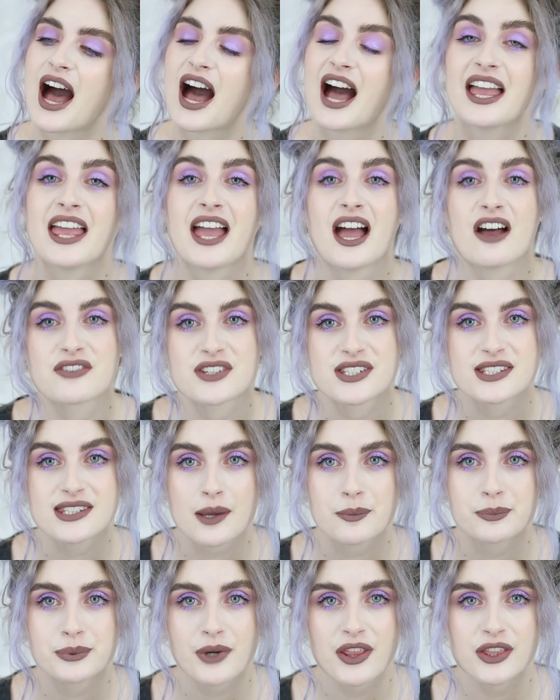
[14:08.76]
I have a
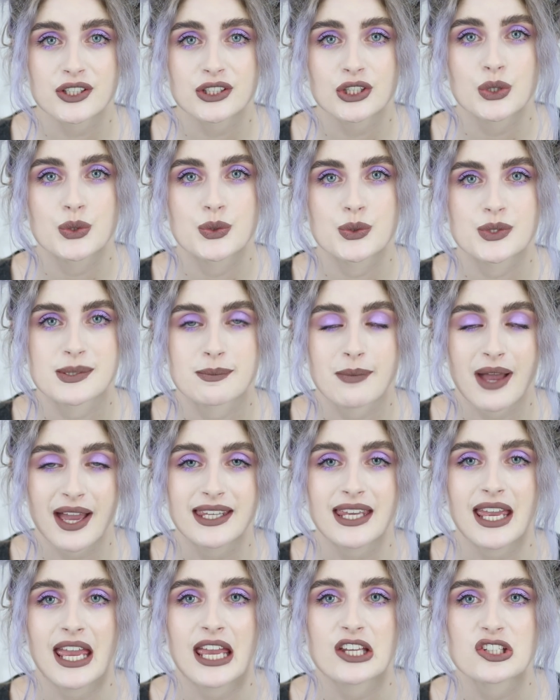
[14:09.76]
stepbrother who's
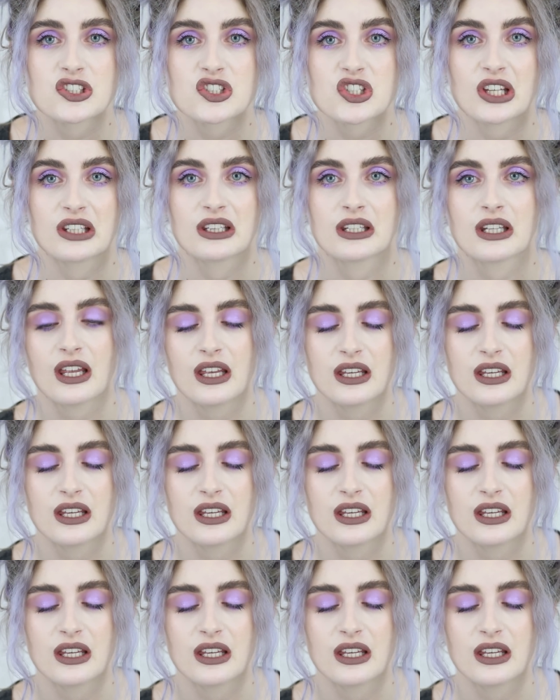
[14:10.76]
my age, and